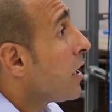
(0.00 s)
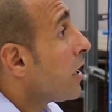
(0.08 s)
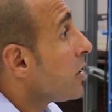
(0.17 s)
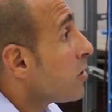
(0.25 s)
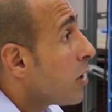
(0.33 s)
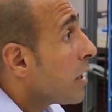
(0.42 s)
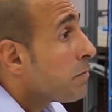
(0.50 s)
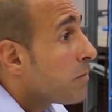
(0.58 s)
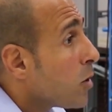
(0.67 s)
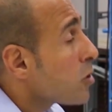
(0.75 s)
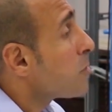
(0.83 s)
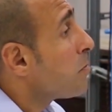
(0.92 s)
You know, and
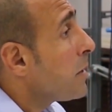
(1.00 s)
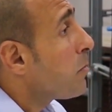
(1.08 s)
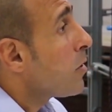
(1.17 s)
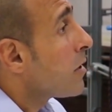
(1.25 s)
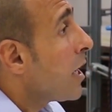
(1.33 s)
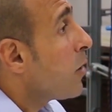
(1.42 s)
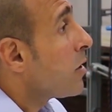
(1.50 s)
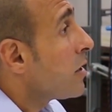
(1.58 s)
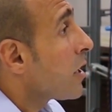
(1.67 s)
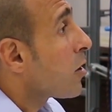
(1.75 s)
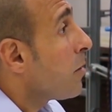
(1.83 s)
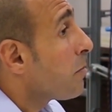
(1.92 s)
most people now in
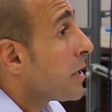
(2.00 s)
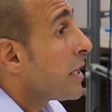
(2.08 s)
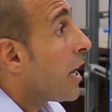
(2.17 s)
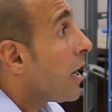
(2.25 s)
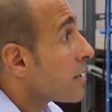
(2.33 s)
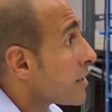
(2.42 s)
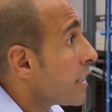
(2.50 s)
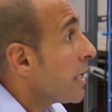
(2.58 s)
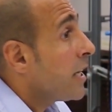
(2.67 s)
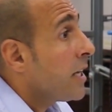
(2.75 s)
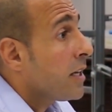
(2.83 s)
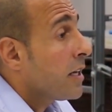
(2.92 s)
the company are
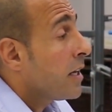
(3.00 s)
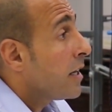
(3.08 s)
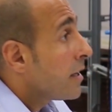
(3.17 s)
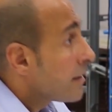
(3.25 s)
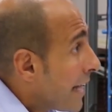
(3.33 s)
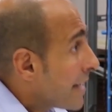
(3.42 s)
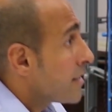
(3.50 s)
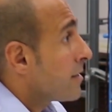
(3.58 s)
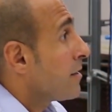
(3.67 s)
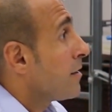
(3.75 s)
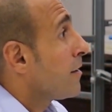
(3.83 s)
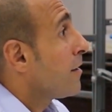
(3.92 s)
saying, test.
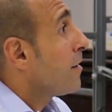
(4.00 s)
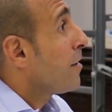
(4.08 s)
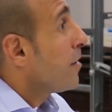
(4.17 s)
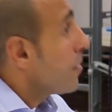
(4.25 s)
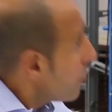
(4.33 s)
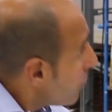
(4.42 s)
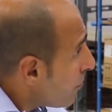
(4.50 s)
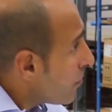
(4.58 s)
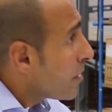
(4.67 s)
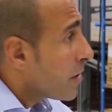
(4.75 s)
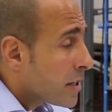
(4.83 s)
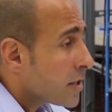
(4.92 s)

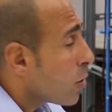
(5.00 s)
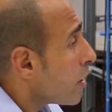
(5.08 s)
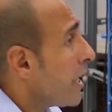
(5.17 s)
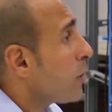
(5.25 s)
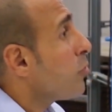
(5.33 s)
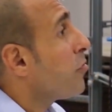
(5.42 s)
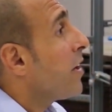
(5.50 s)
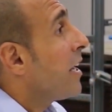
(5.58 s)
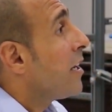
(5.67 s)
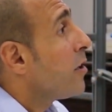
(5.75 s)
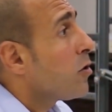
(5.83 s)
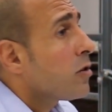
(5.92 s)
It's okay to
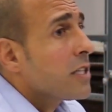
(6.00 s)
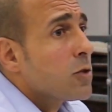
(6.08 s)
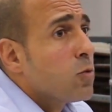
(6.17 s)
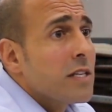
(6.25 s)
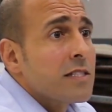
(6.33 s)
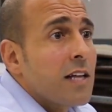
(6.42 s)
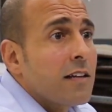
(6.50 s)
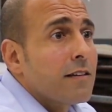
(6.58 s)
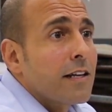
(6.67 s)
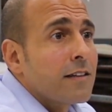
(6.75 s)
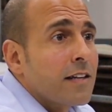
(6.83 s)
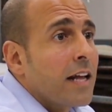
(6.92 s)
fail. You know, this was
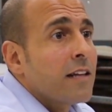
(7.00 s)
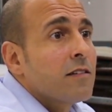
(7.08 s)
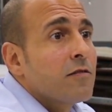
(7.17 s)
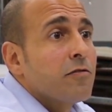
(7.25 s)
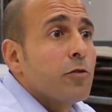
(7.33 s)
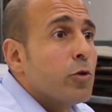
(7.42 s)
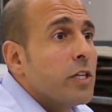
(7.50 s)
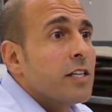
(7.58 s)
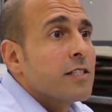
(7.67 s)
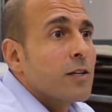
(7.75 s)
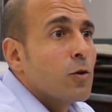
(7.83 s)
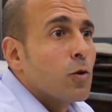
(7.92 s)
not a trend a few
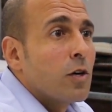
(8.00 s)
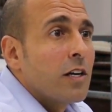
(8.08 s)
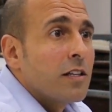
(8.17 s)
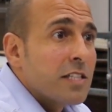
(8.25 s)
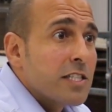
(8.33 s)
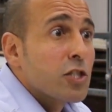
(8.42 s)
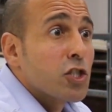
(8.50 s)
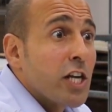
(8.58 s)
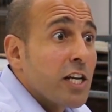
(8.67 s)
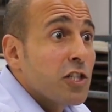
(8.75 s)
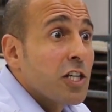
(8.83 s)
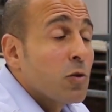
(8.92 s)
years ago. This is
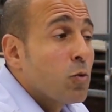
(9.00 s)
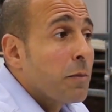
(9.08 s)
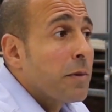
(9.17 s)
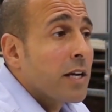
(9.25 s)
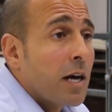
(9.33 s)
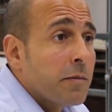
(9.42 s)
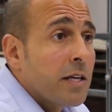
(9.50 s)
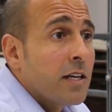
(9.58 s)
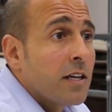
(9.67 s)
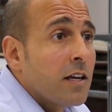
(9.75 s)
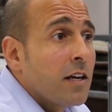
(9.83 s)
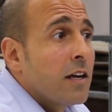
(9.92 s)
changing. We're
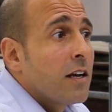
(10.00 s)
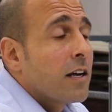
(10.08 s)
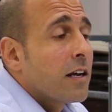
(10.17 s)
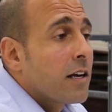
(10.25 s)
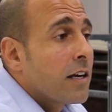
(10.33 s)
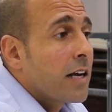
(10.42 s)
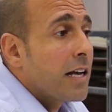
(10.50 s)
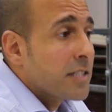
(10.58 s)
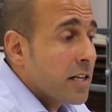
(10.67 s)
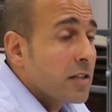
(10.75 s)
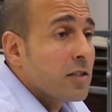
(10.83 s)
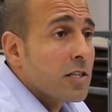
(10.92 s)
becoming, as
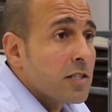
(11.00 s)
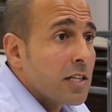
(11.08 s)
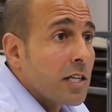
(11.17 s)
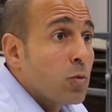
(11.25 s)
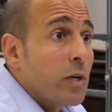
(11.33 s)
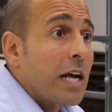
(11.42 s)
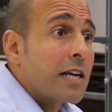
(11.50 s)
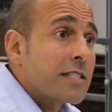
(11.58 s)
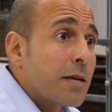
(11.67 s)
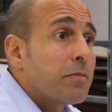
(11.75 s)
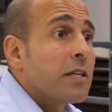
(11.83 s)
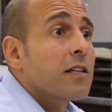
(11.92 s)
an industry, we're
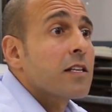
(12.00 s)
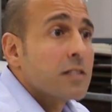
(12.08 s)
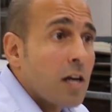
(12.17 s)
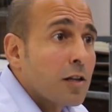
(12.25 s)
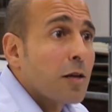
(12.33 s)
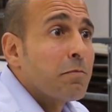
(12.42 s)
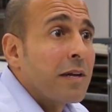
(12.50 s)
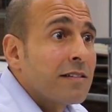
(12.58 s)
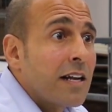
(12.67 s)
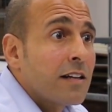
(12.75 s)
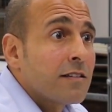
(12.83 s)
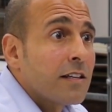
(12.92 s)
accepting the startup
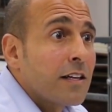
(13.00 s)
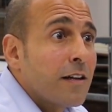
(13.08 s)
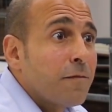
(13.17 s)
mentality.